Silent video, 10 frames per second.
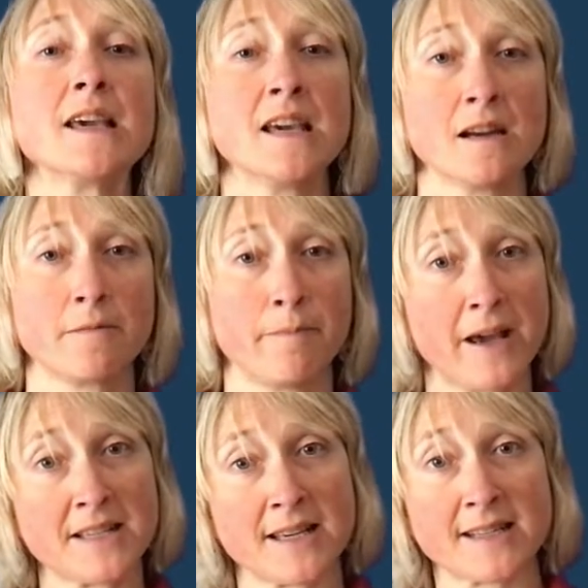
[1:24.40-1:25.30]
here
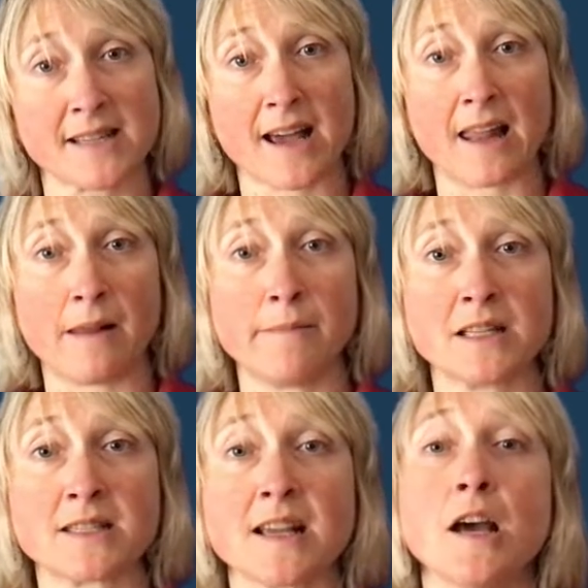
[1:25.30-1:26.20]
basics
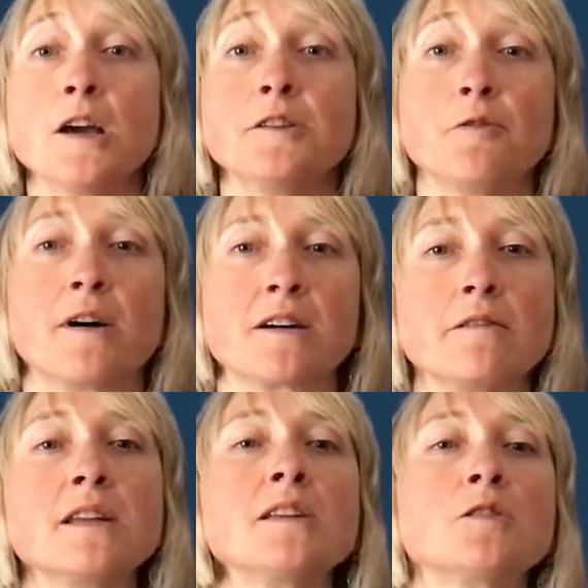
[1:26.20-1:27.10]
elements you are
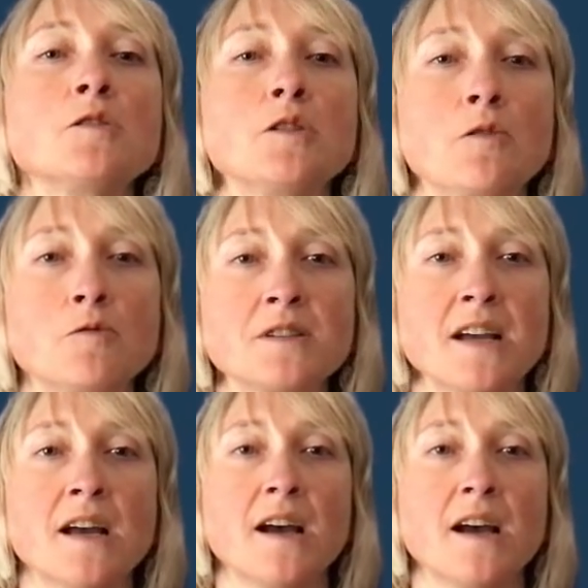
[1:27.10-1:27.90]
going to use